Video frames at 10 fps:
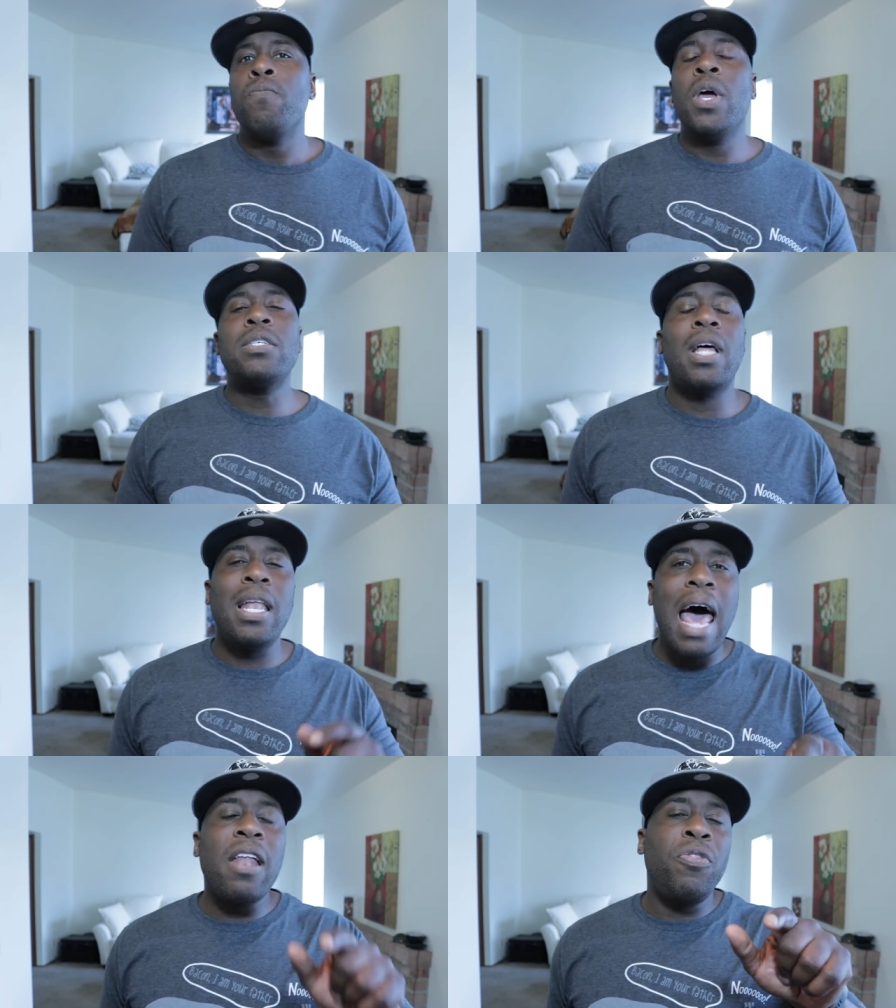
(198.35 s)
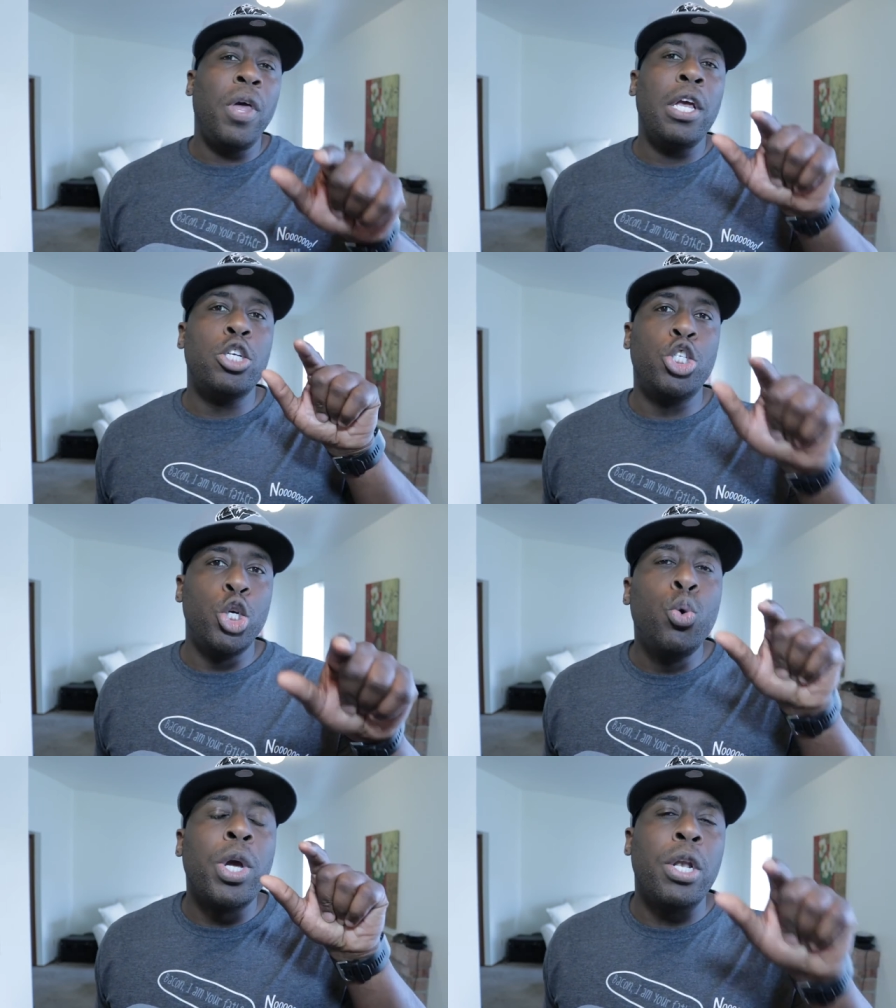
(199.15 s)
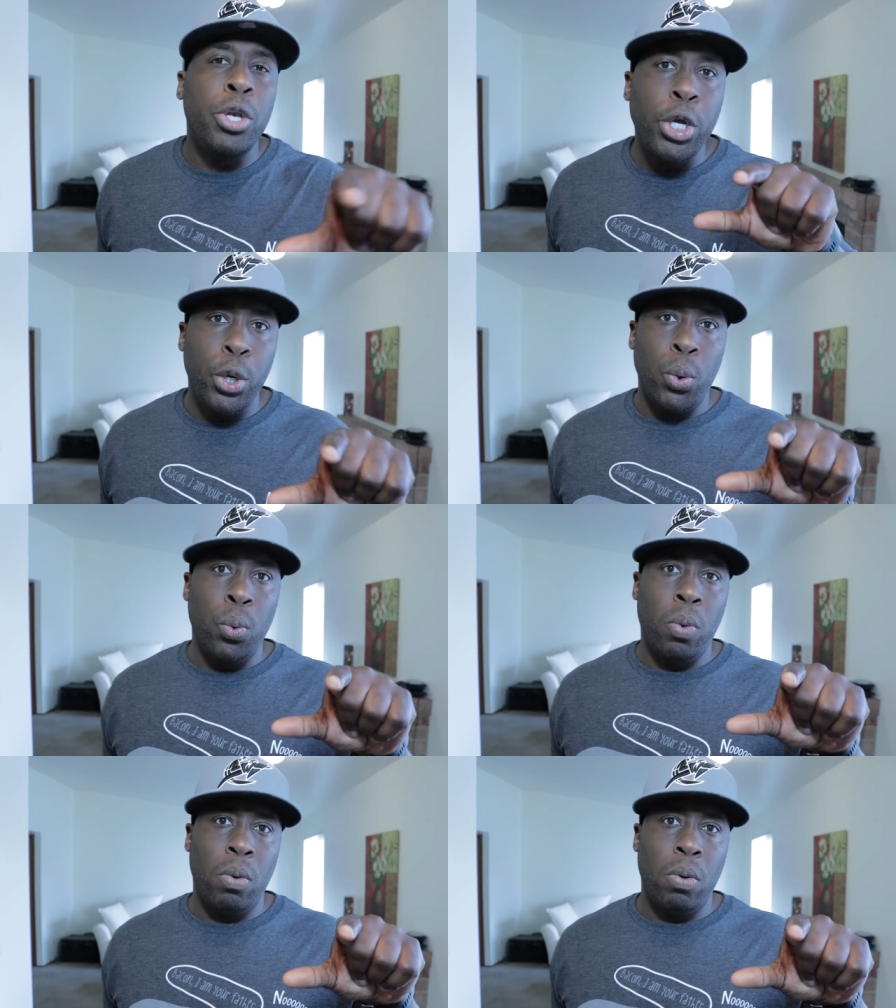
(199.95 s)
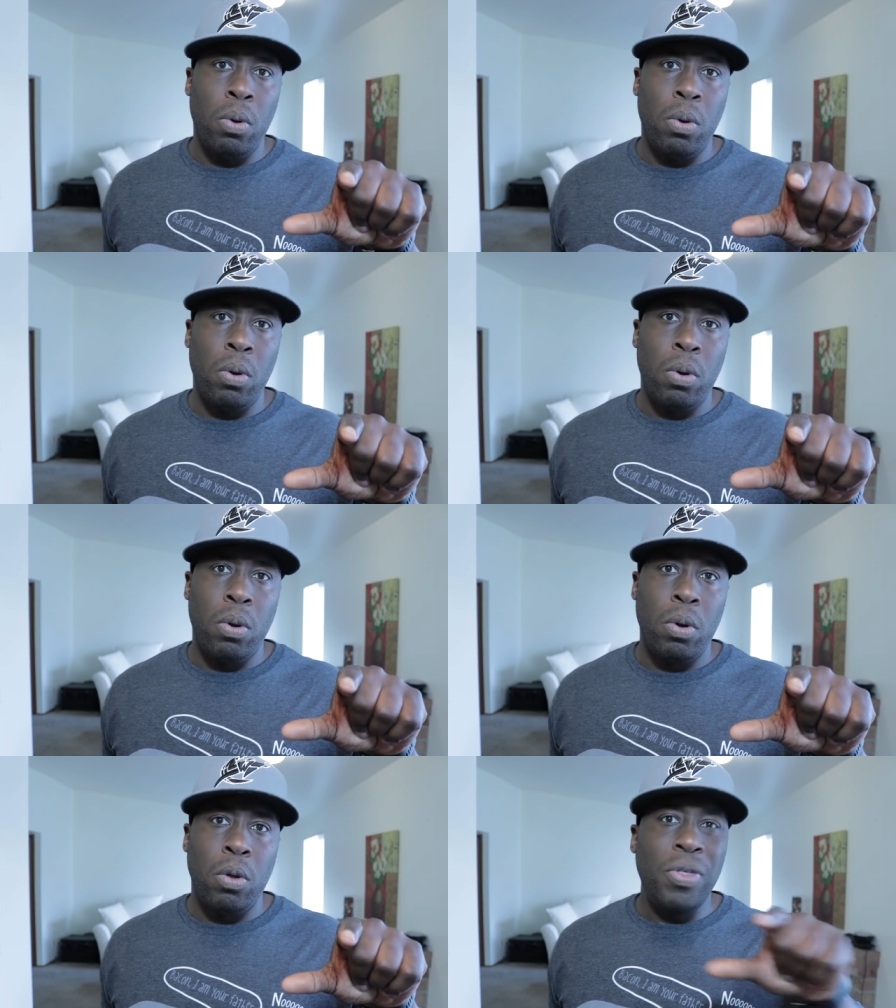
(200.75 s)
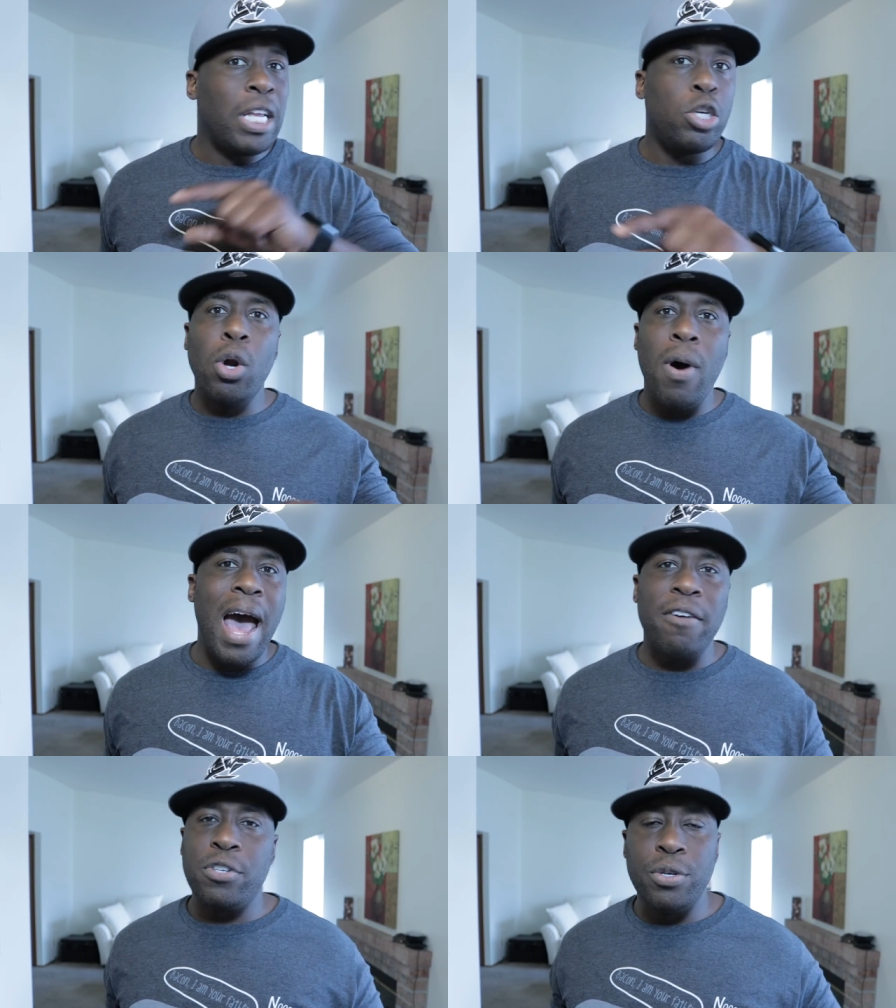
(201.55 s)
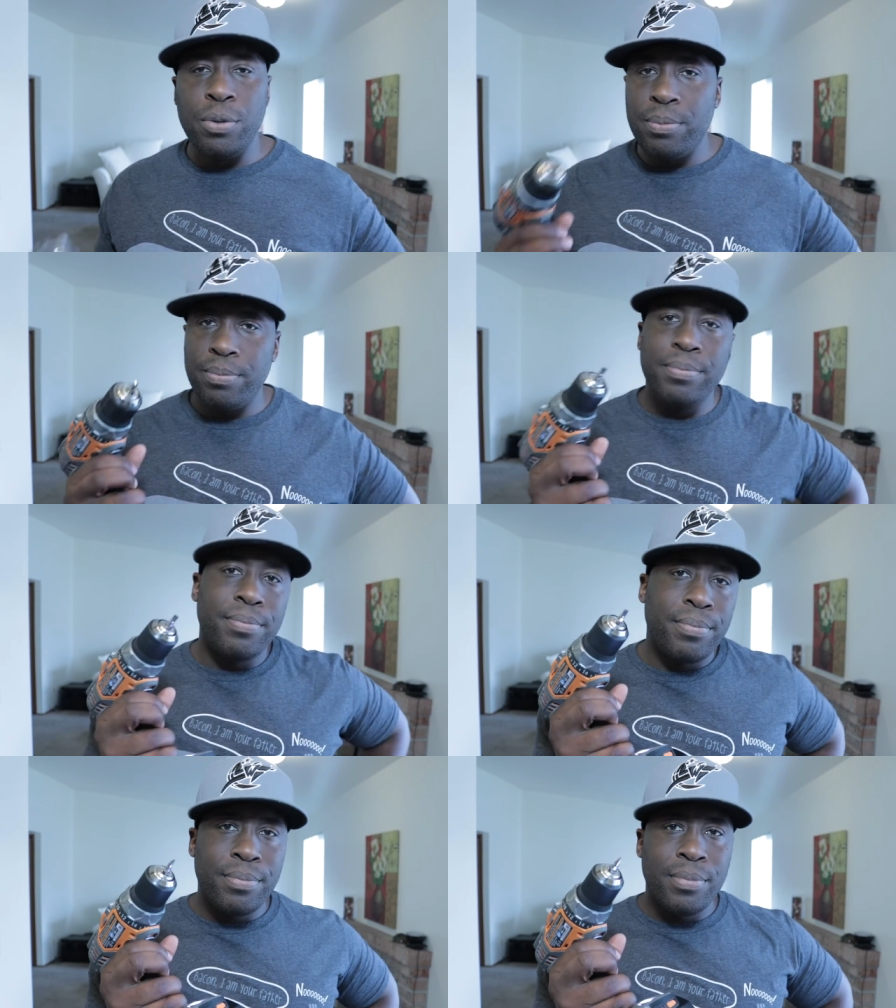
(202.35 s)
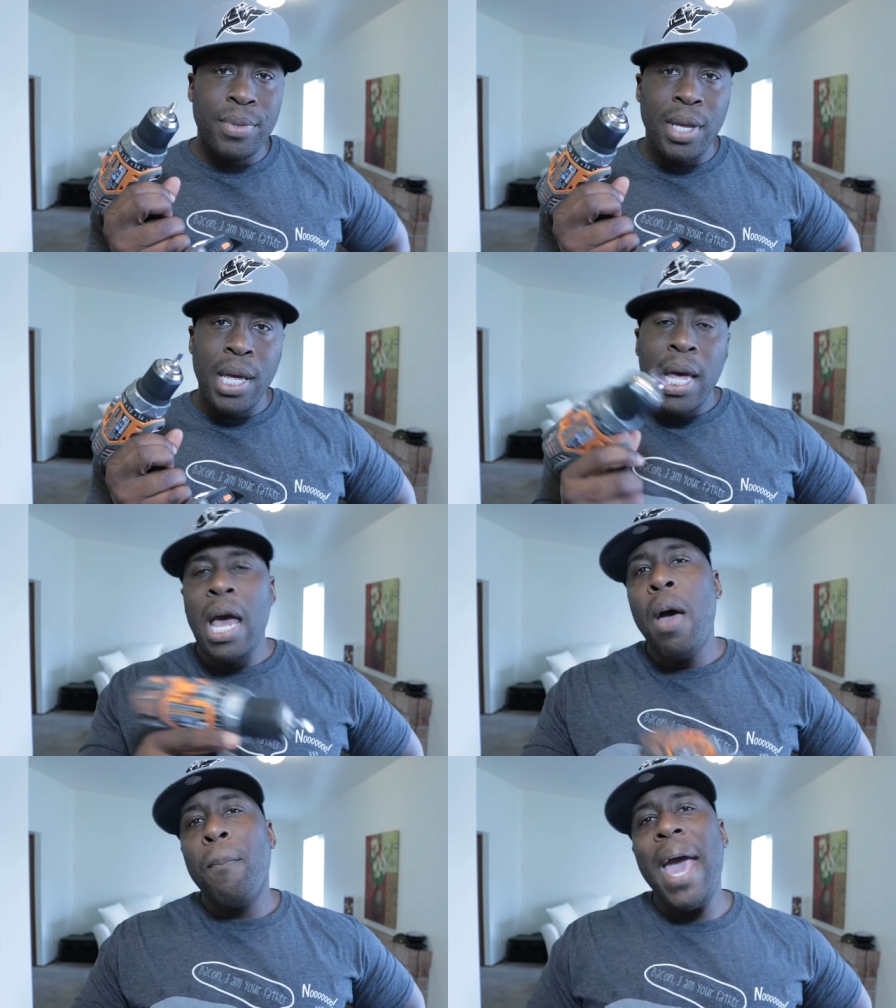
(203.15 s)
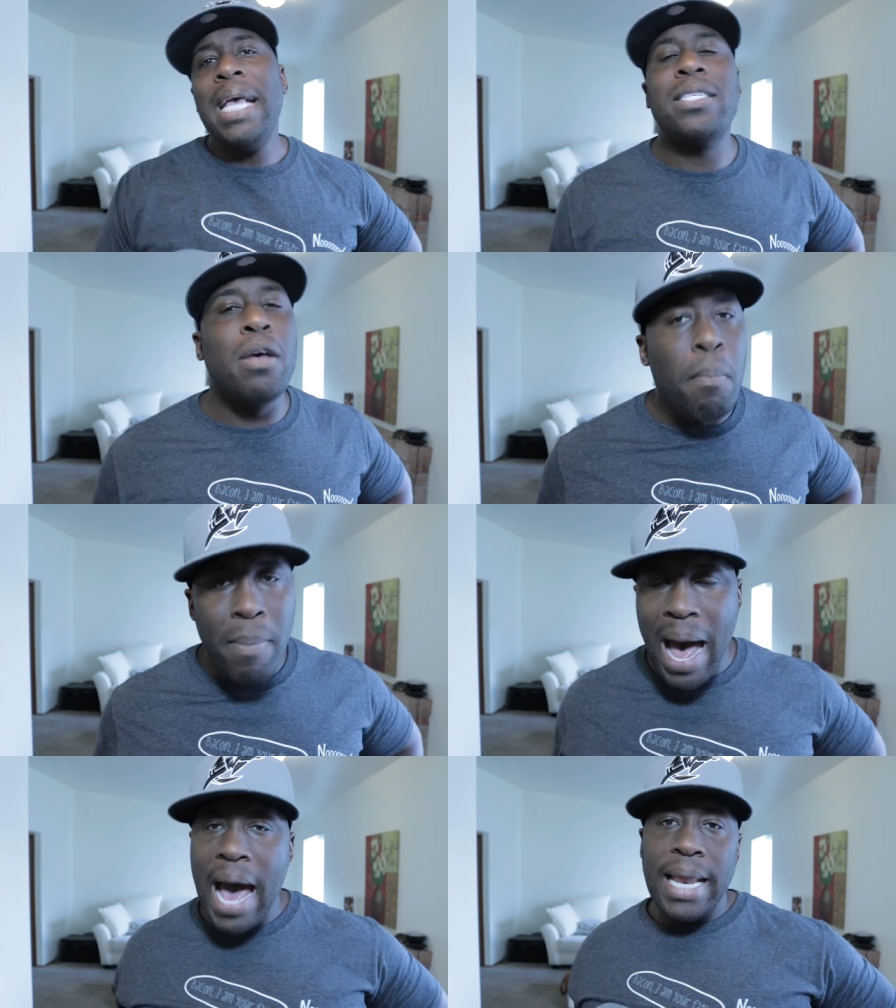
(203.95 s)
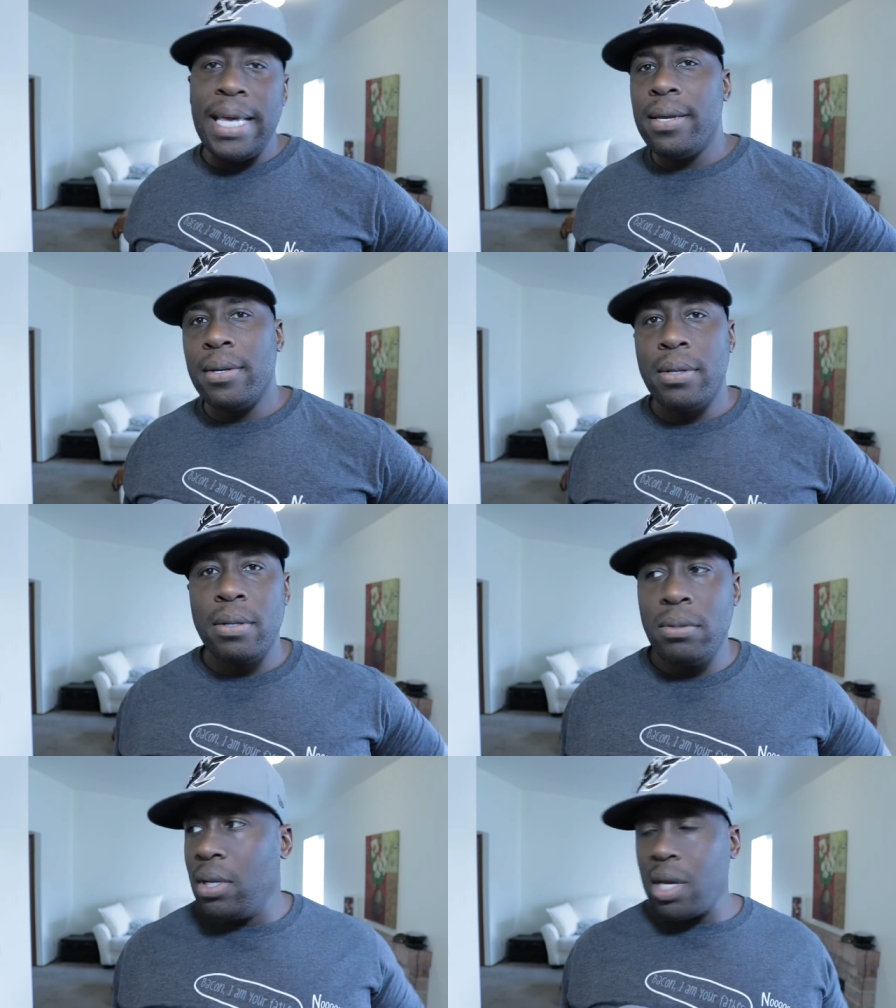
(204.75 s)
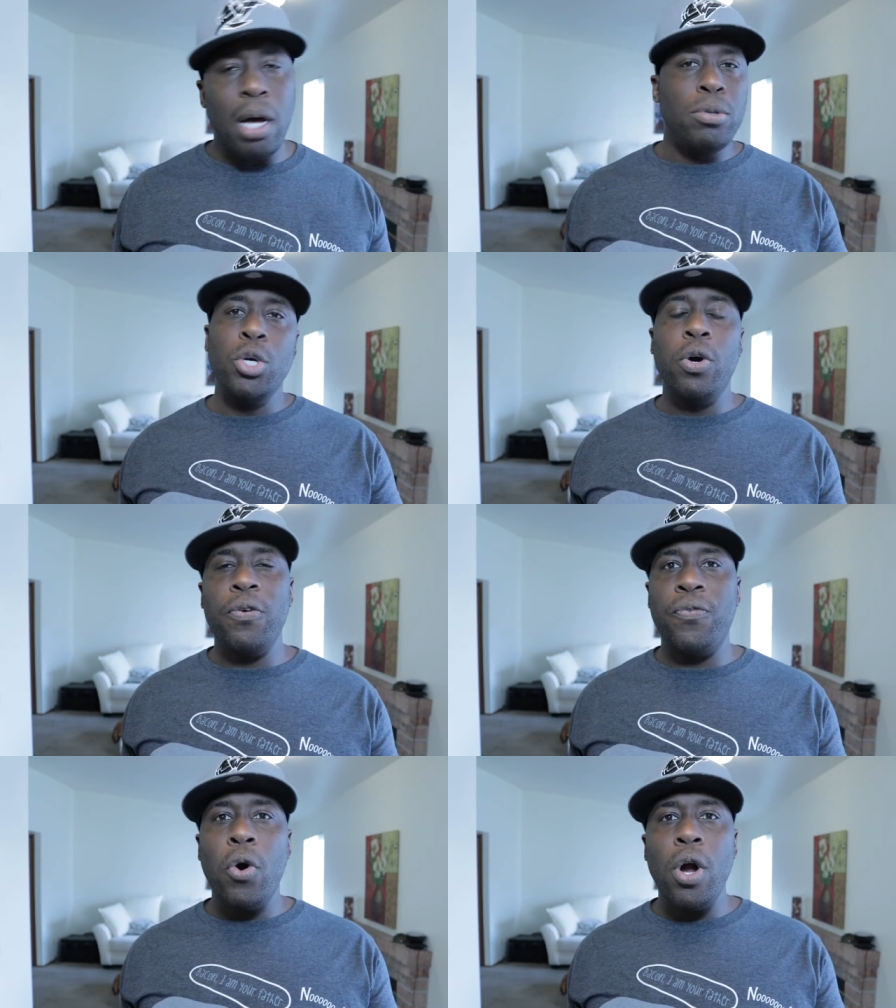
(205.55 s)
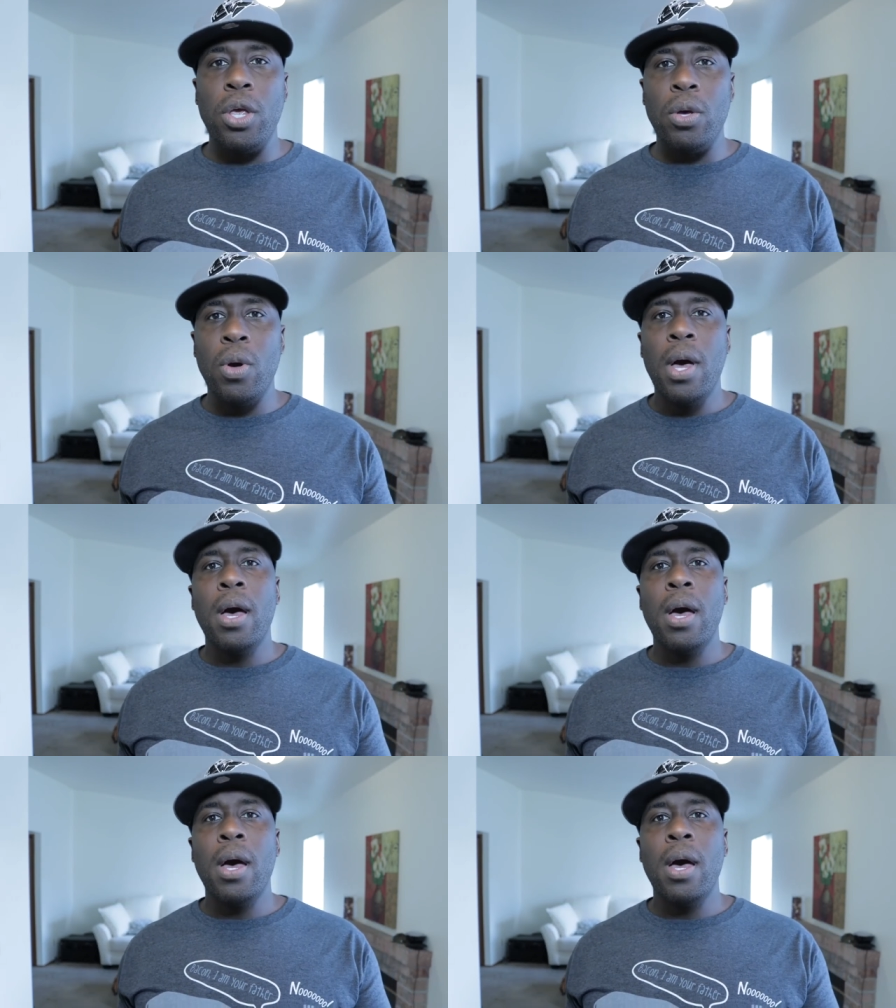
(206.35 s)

There's a lot of things you can do that you don't have to pay somebody to come do it for you.